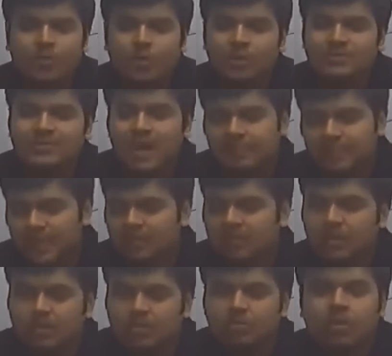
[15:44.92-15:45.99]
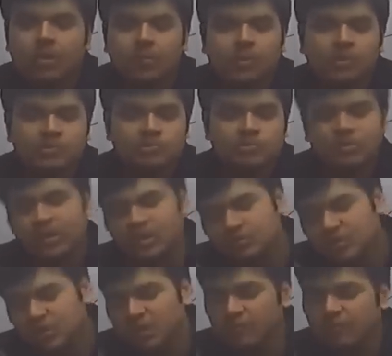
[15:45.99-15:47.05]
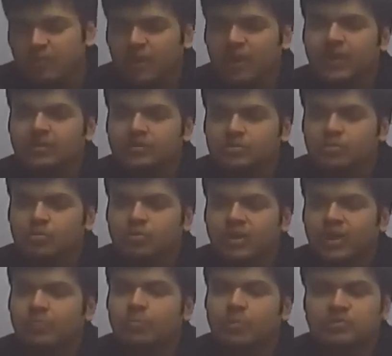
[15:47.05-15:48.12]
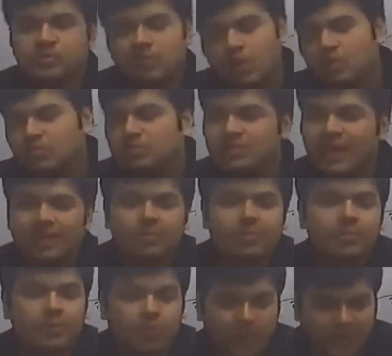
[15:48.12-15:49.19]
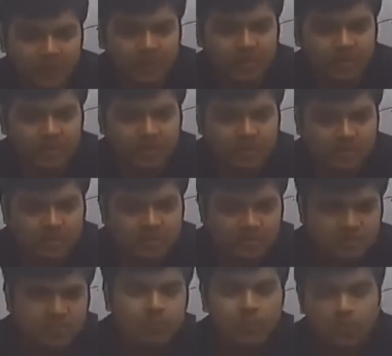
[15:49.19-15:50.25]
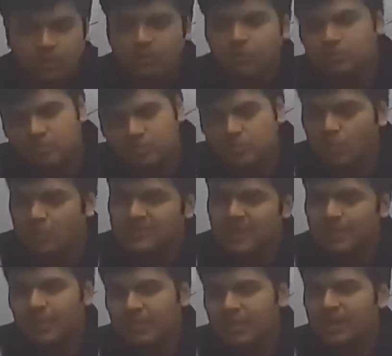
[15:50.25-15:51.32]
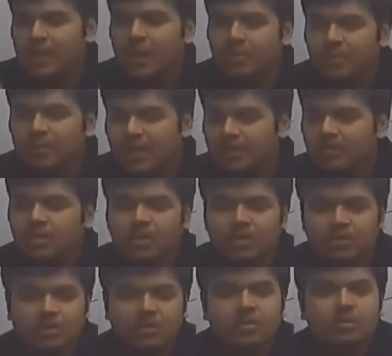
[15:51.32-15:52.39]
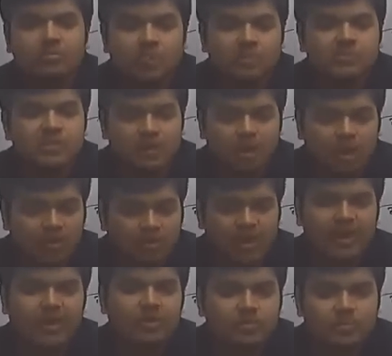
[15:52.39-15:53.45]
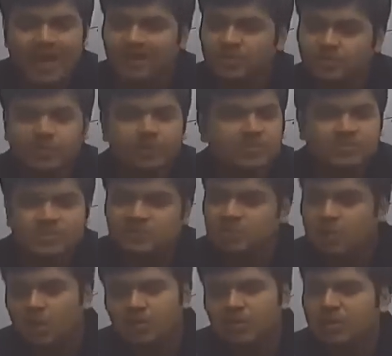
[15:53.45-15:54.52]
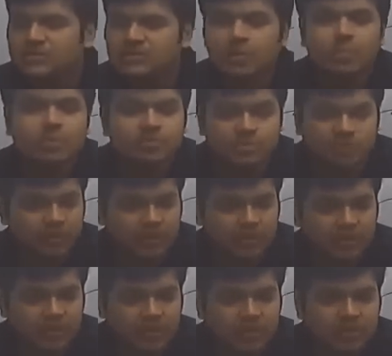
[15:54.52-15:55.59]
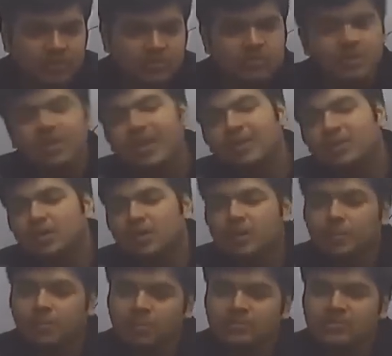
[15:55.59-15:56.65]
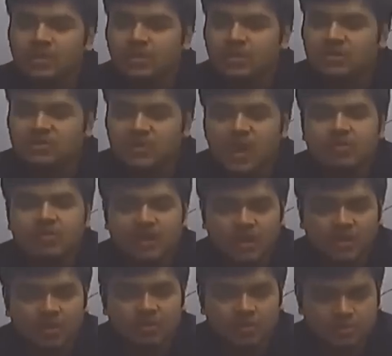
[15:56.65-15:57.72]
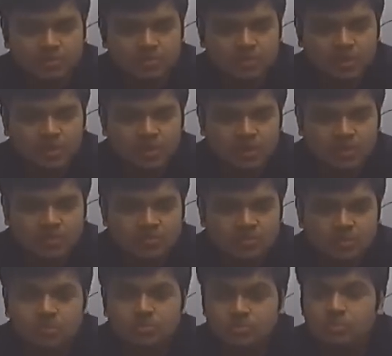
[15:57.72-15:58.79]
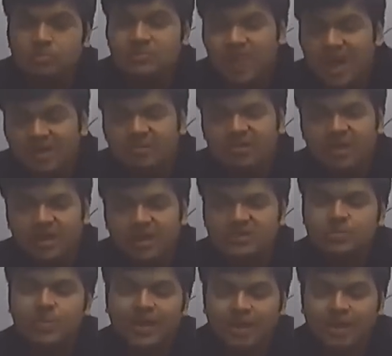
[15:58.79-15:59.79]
WhatsApp that you need books to read. She'll give you the link to read books and all. That will be provided. So if you want those, just WhatsApp on that number that you need the books and all related to management, business and all. You need some books to read. So you'll get the books and you can start reading on those. So start reading. It's very